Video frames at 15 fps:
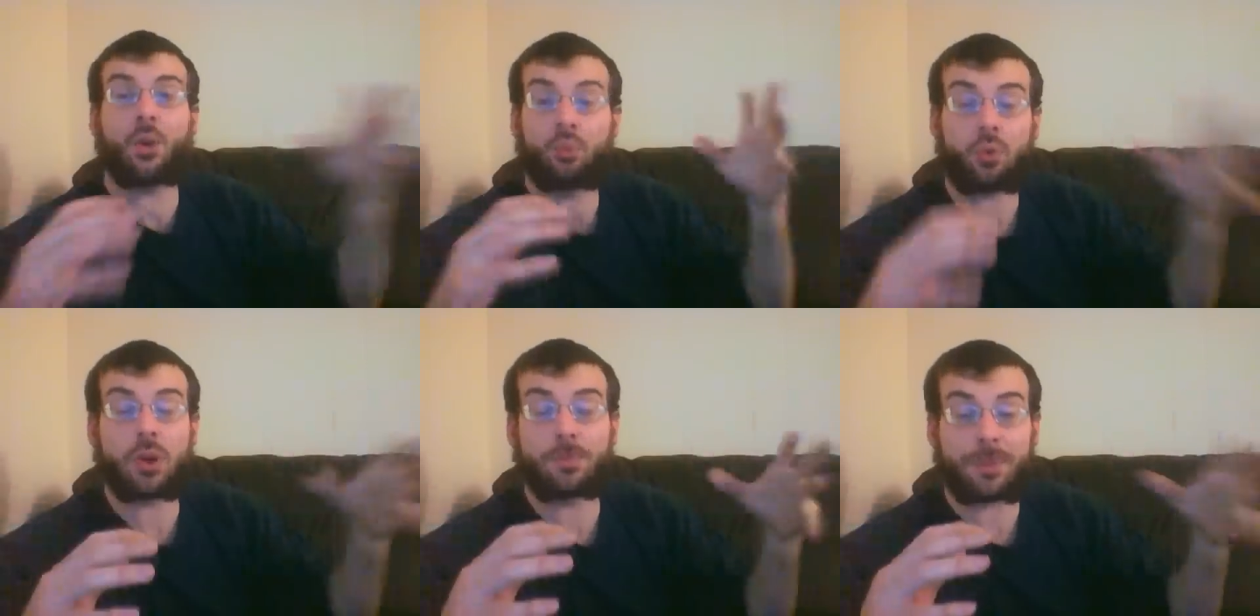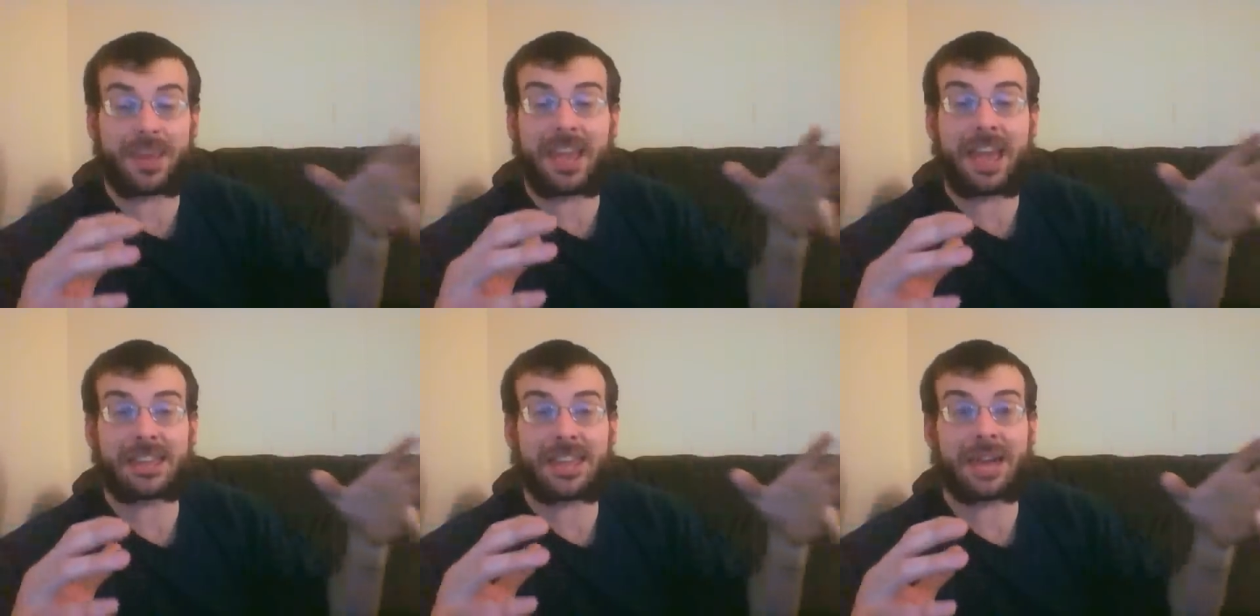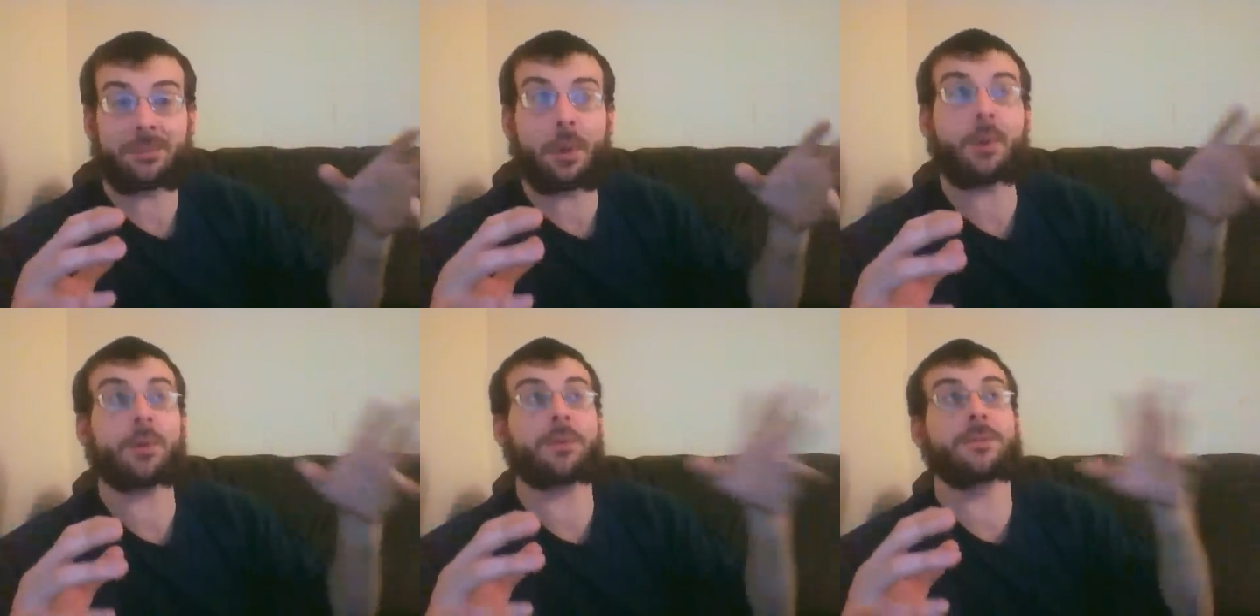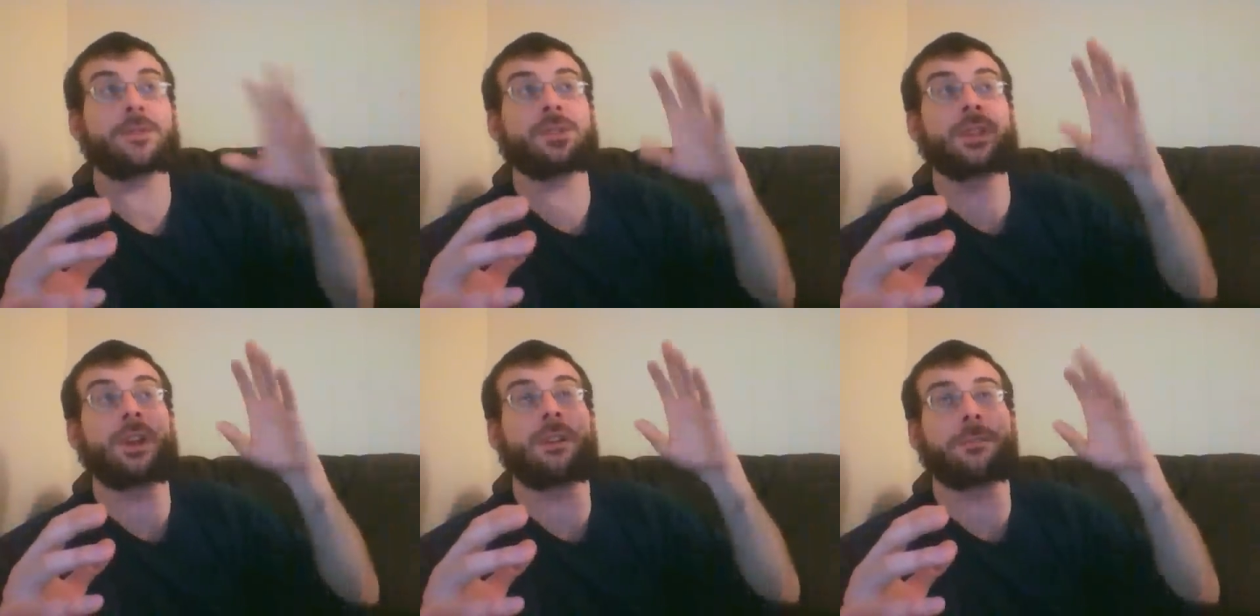would be at that moment
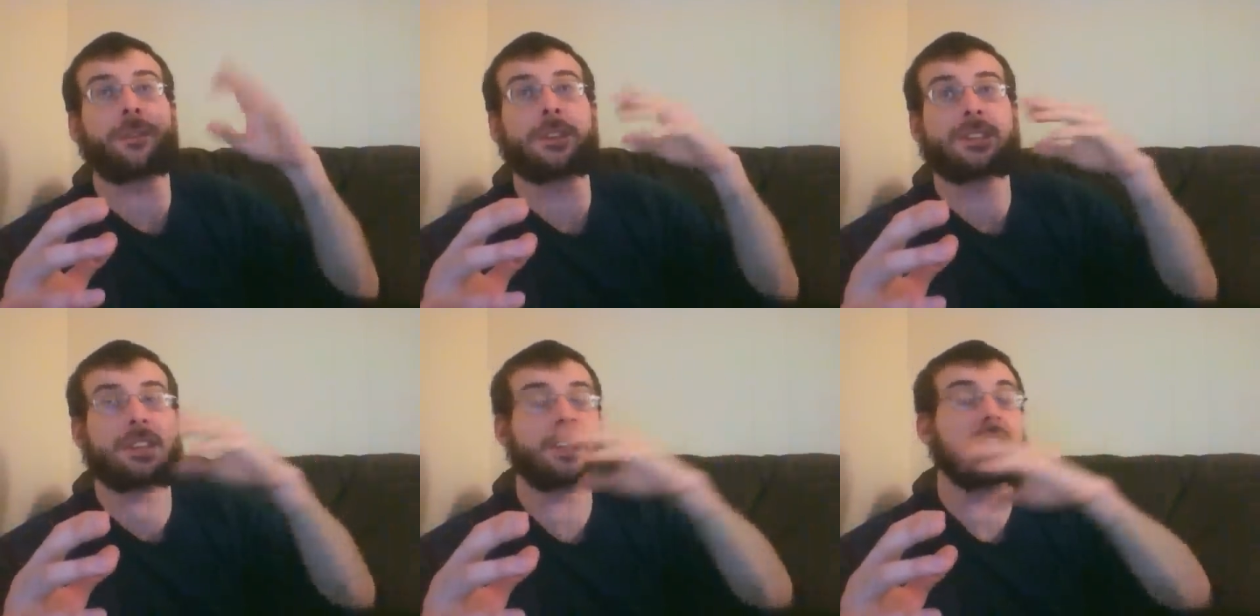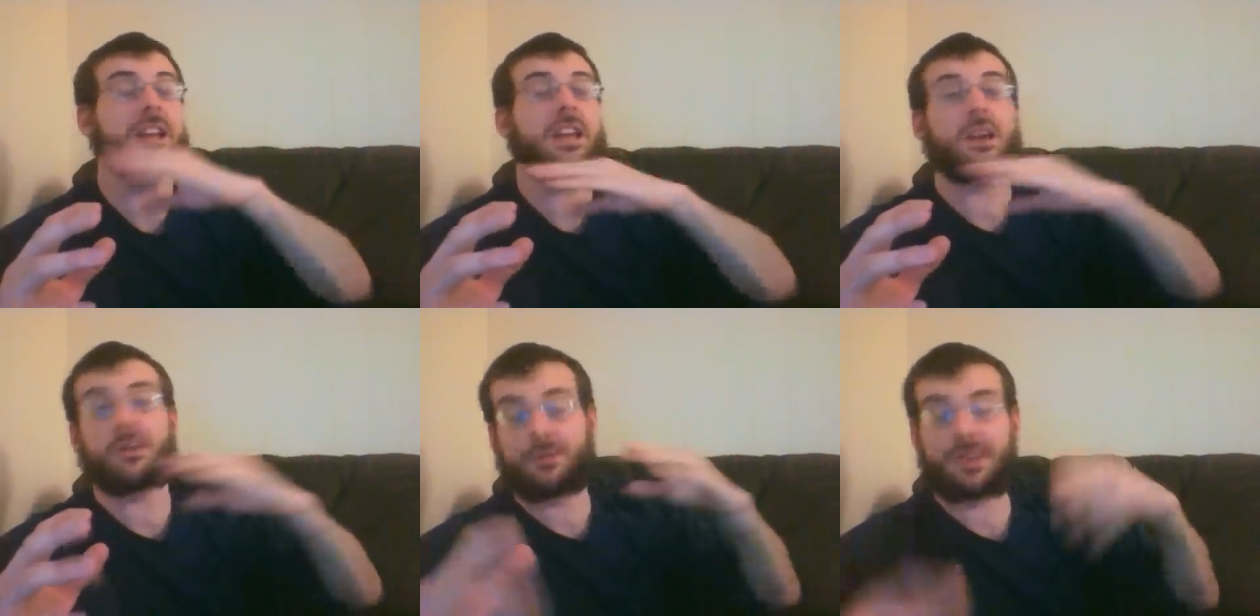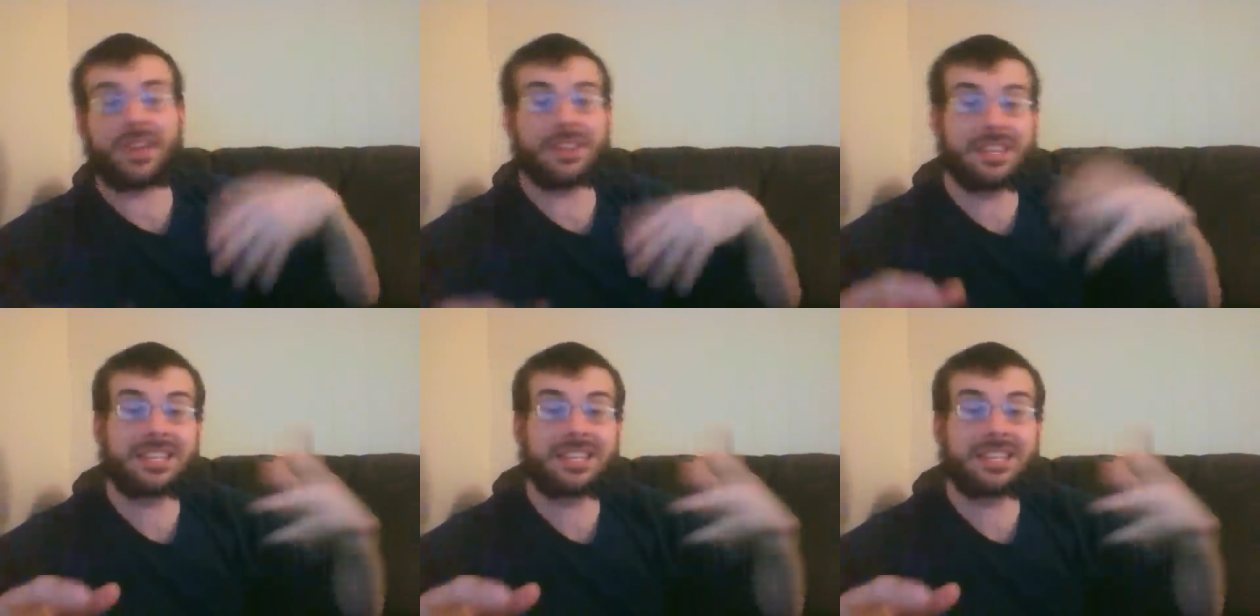where uh, Frieza, in